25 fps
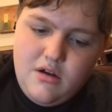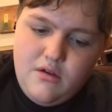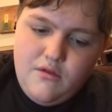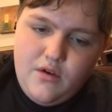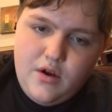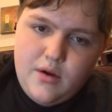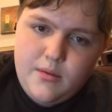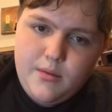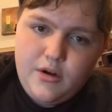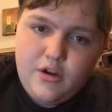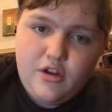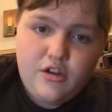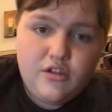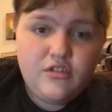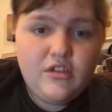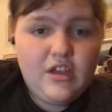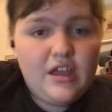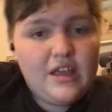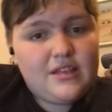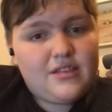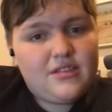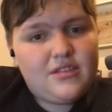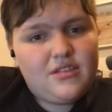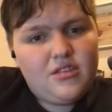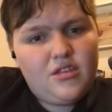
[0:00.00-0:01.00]
of Armor because
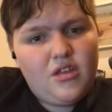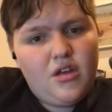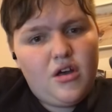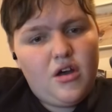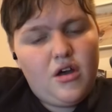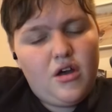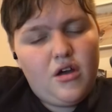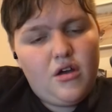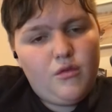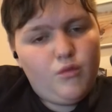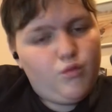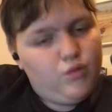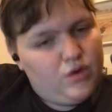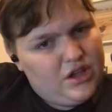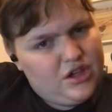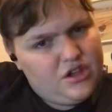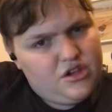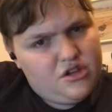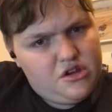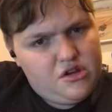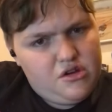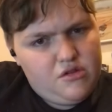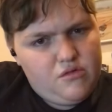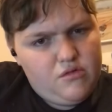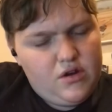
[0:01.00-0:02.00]
it's the
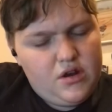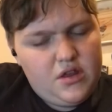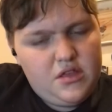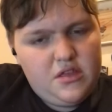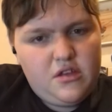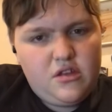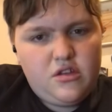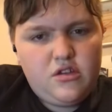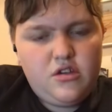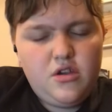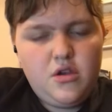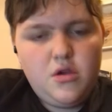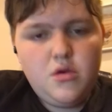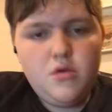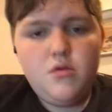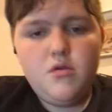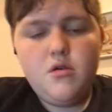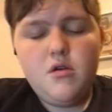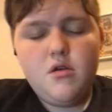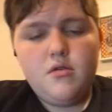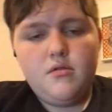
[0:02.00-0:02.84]
weaker one of the two.